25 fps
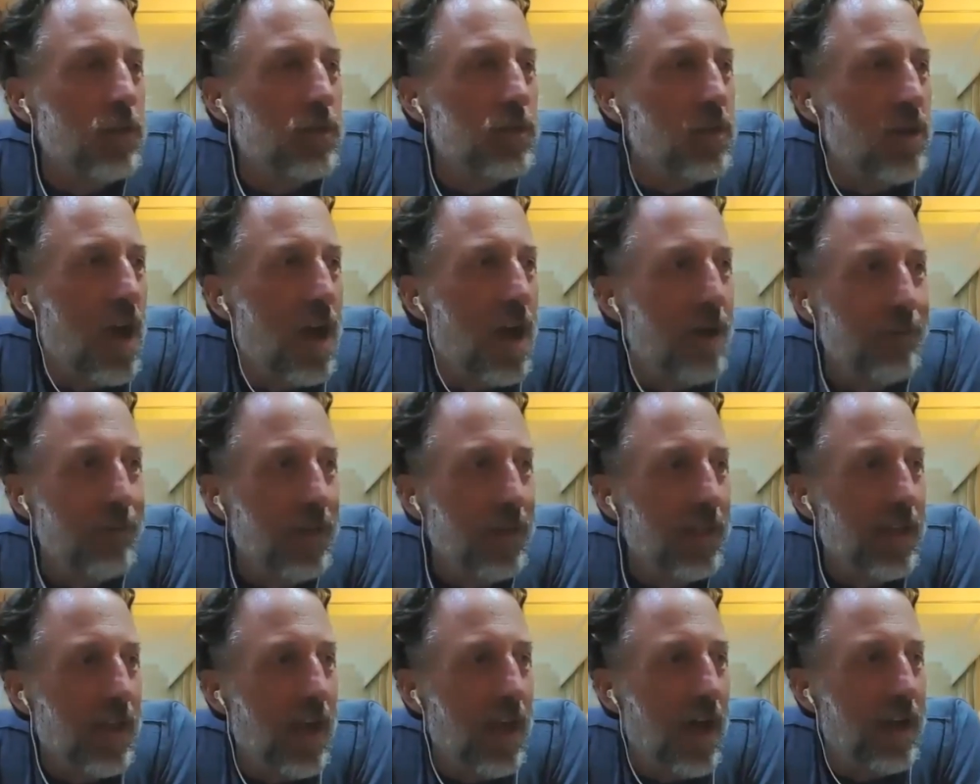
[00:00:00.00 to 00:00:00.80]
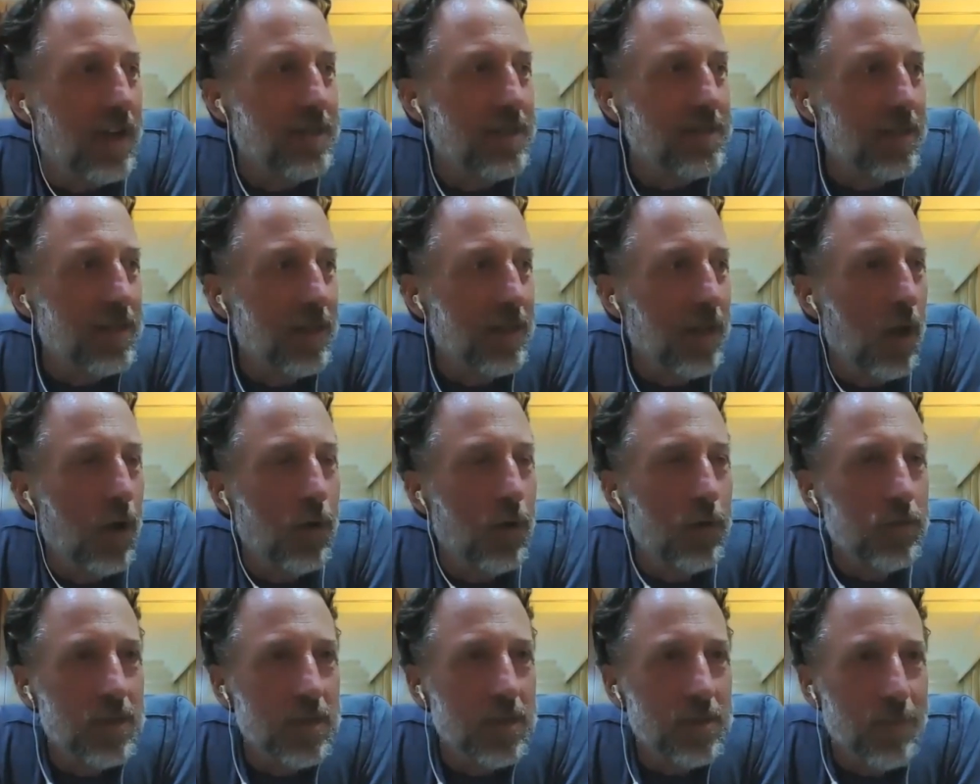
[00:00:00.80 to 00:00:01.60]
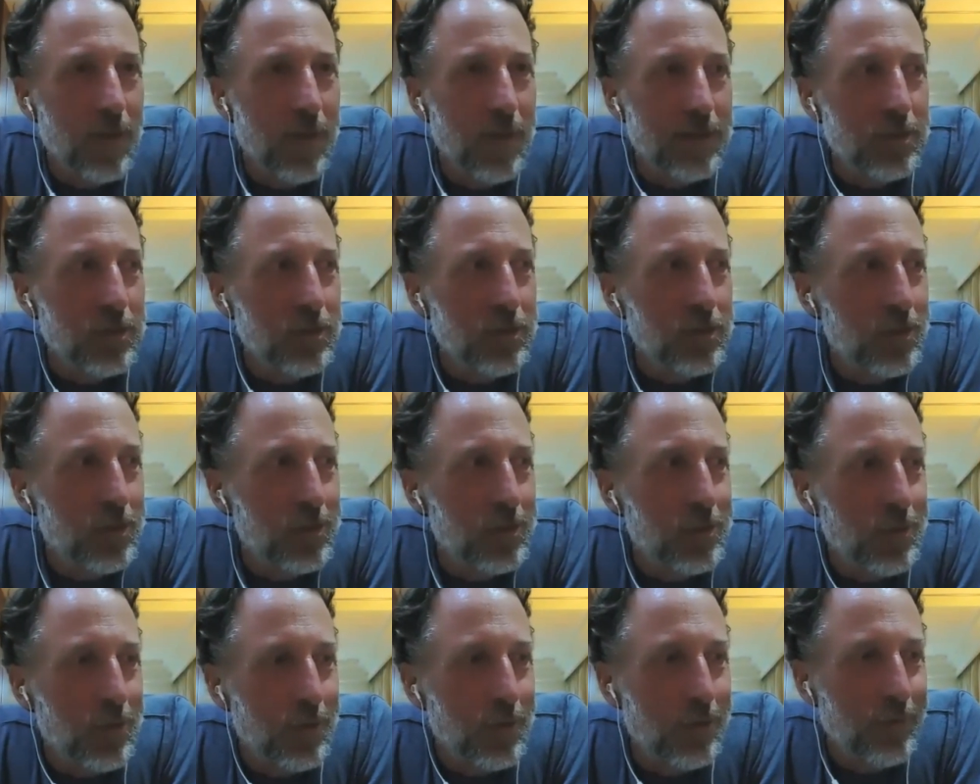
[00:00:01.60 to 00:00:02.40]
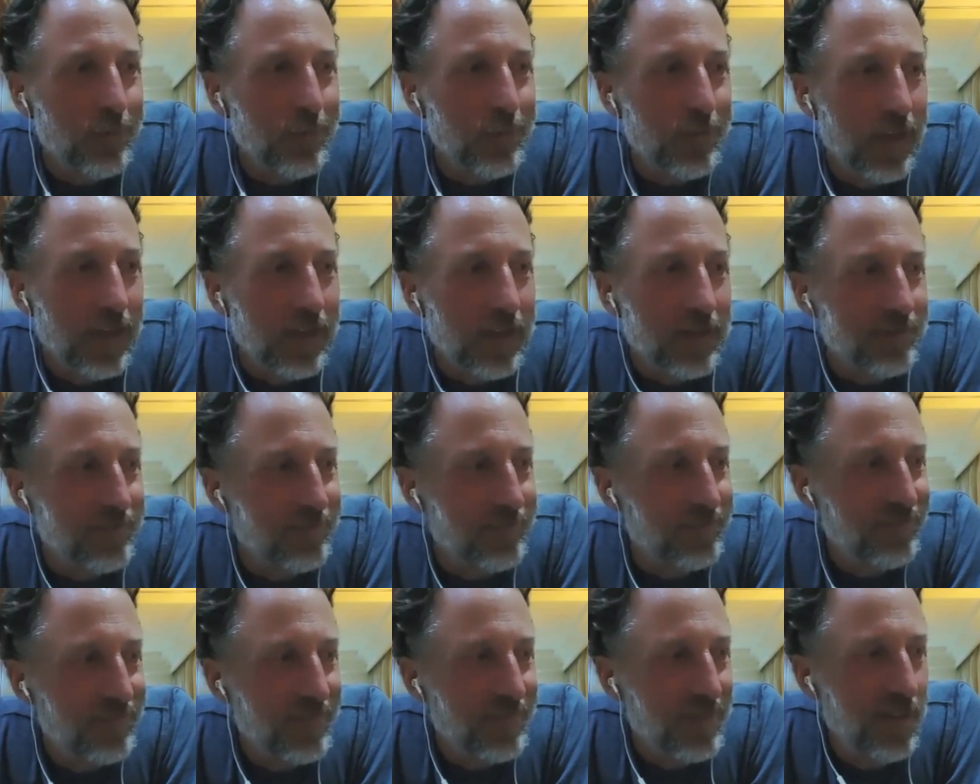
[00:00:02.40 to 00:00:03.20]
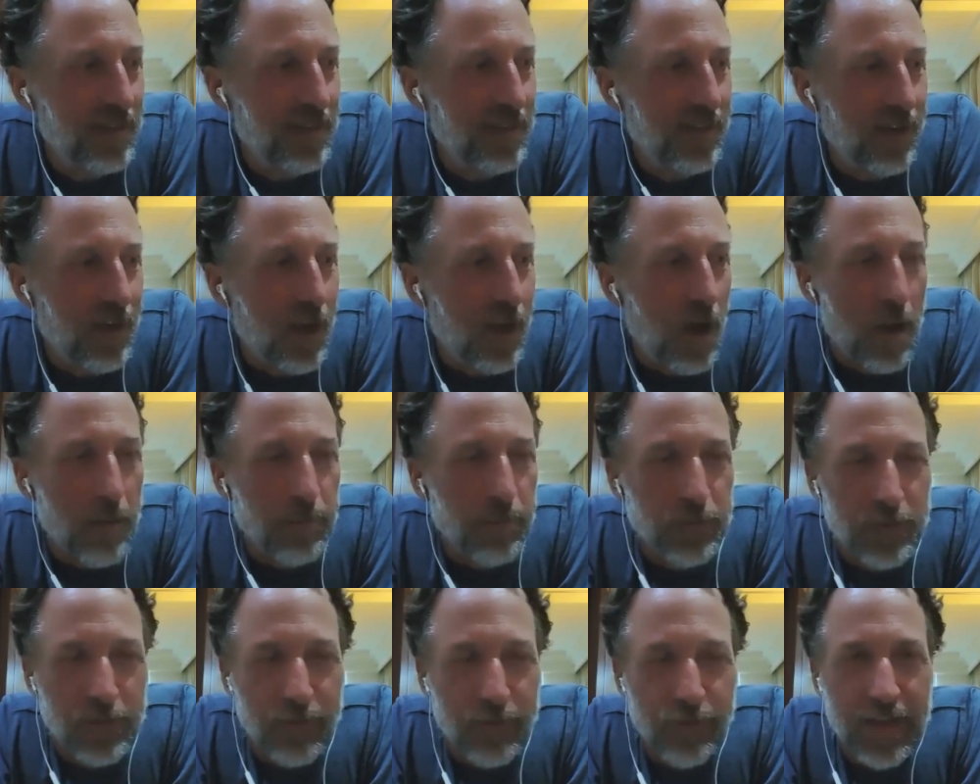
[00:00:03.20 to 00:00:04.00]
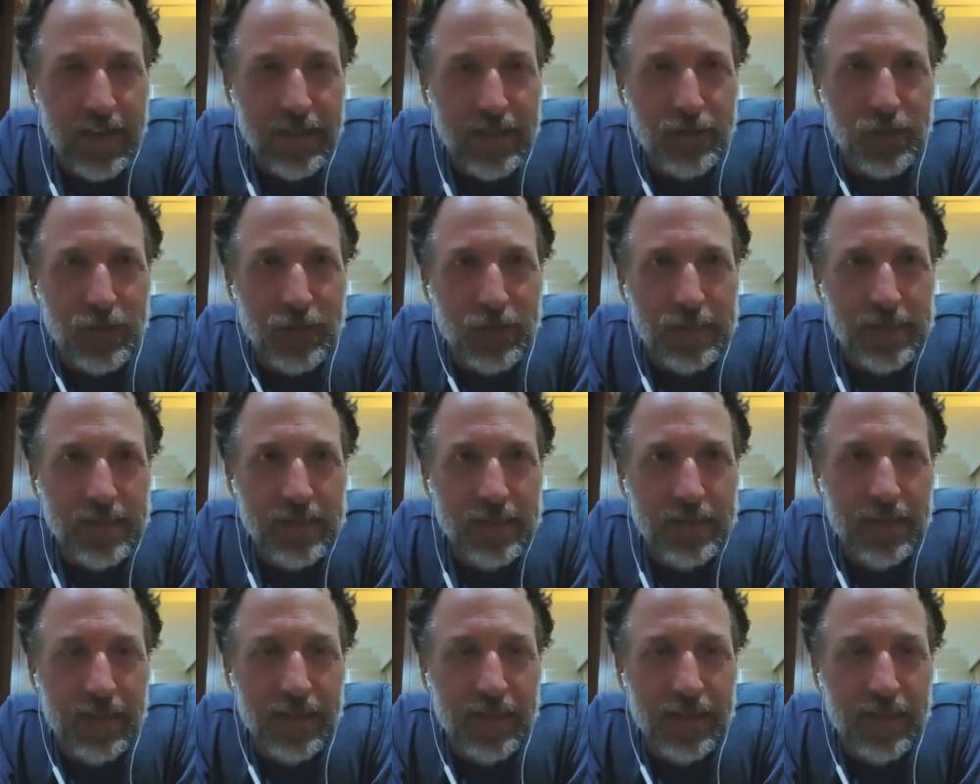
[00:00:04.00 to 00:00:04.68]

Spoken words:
are not really highs and lows as much as just sort of like observations.